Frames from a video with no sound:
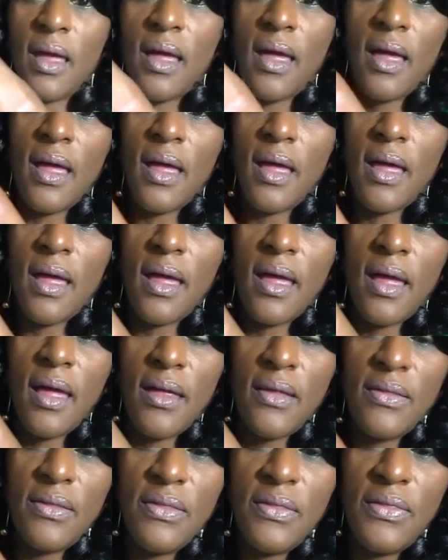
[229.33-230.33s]

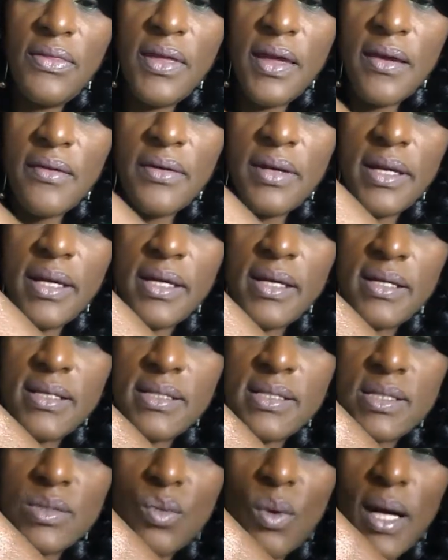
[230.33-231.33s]
And there it is,
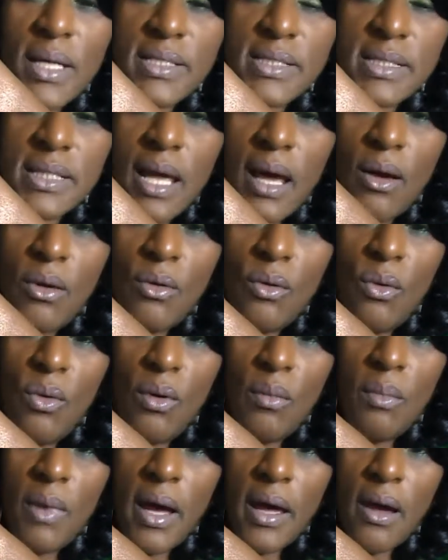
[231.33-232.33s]
swatched out
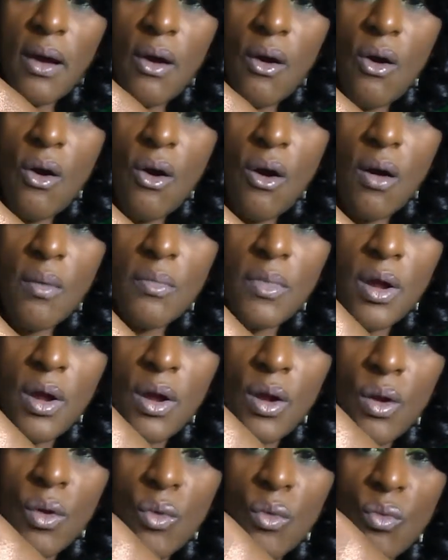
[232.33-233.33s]
on my arm.
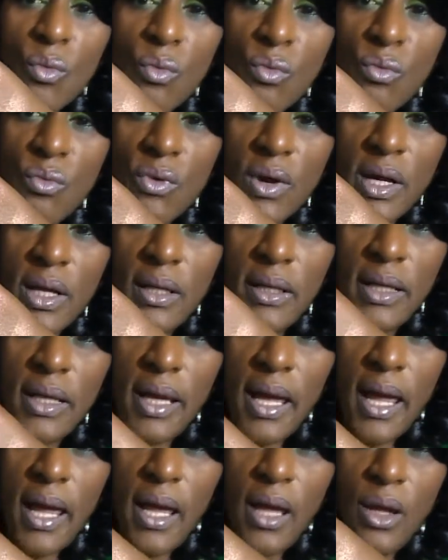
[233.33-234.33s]
Really
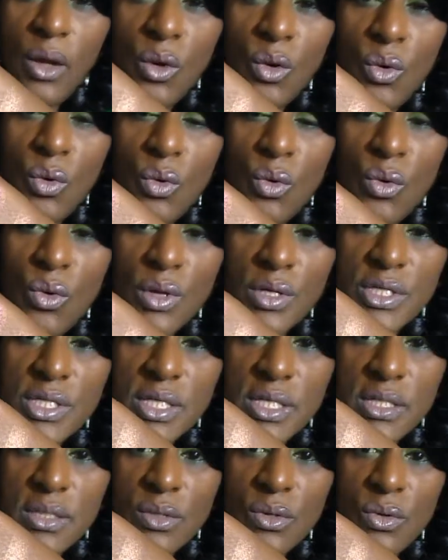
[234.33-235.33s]
a
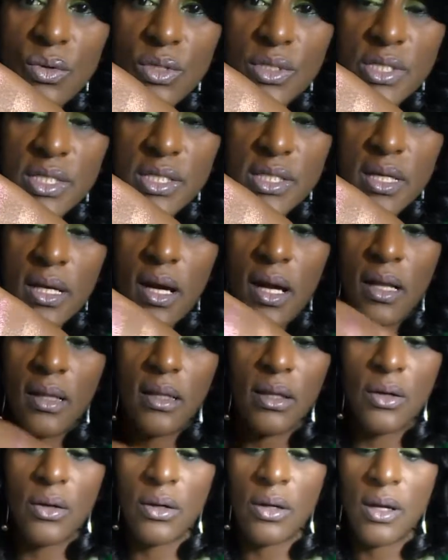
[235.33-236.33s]
gorgeous, gorgeous
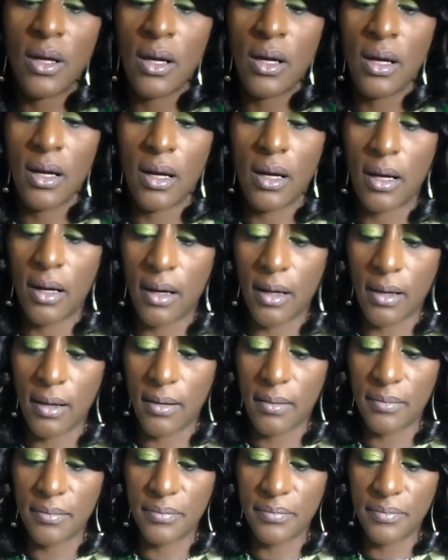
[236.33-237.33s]
color.
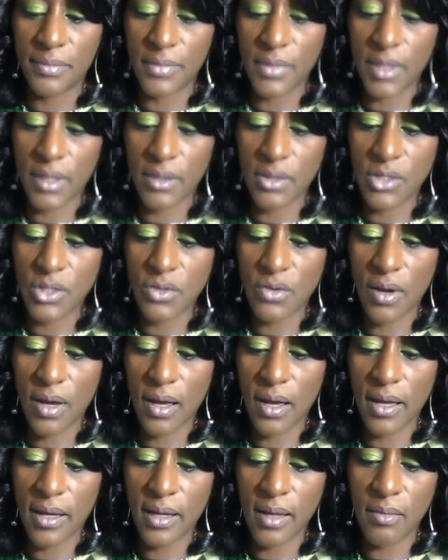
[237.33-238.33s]
I'm going to
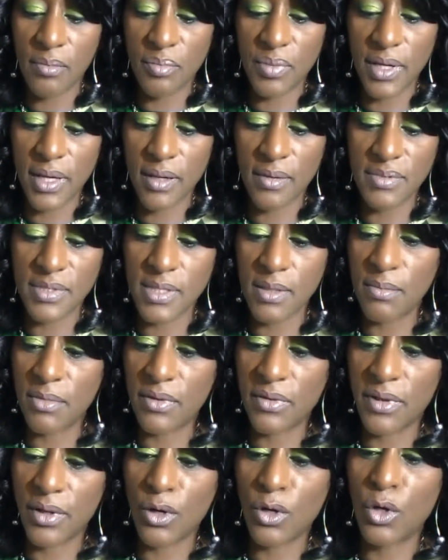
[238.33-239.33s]
try and pick up some
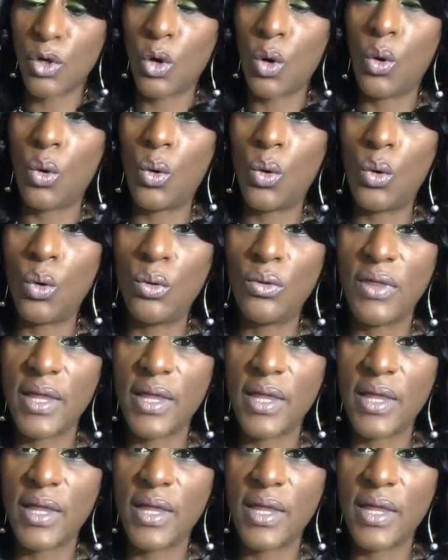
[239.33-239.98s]
of the gold